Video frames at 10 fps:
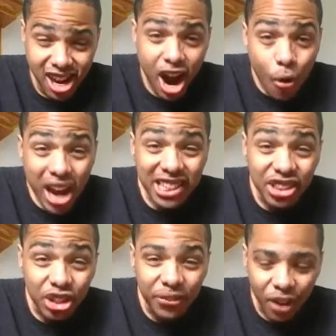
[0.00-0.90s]
Why is it
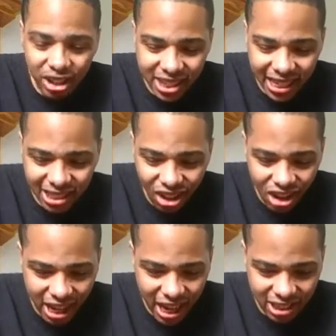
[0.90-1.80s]
34 seconds long?
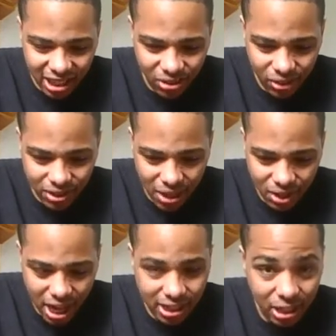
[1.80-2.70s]
I gotta see it one more time. I
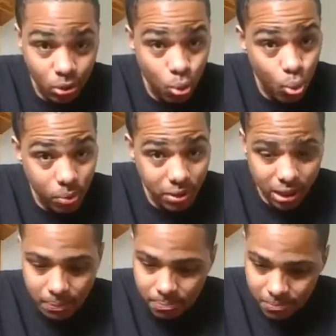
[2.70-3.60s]
gotta see it one more time.